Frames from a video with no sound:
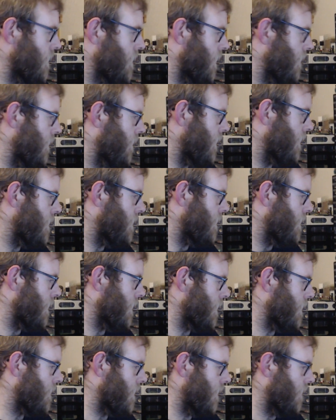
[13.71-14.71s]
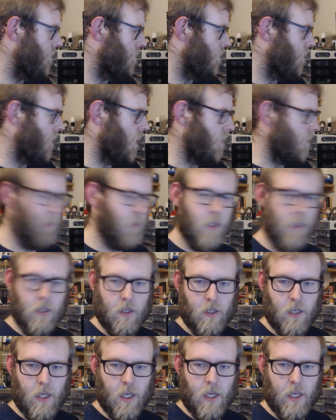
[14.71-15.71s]
this is actually from
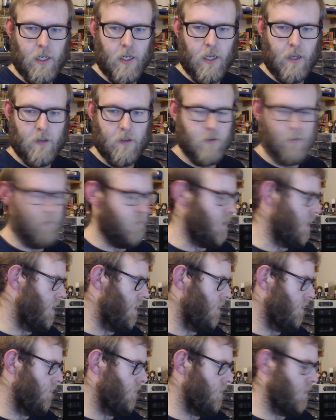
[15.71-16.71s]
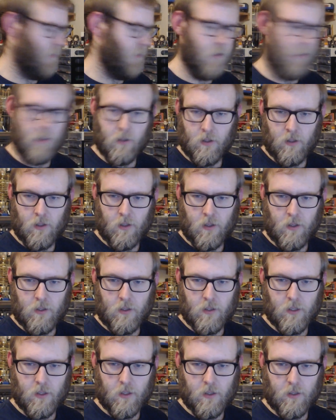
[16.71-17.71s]
Lego themselves,
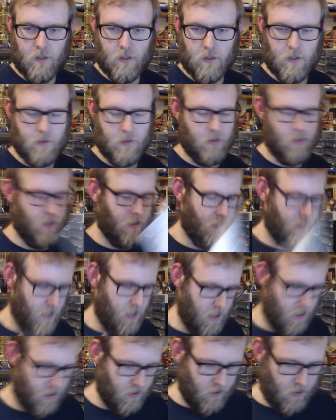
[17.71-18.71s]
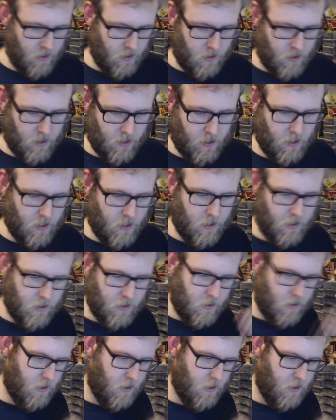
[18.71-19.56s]
so just to see that, and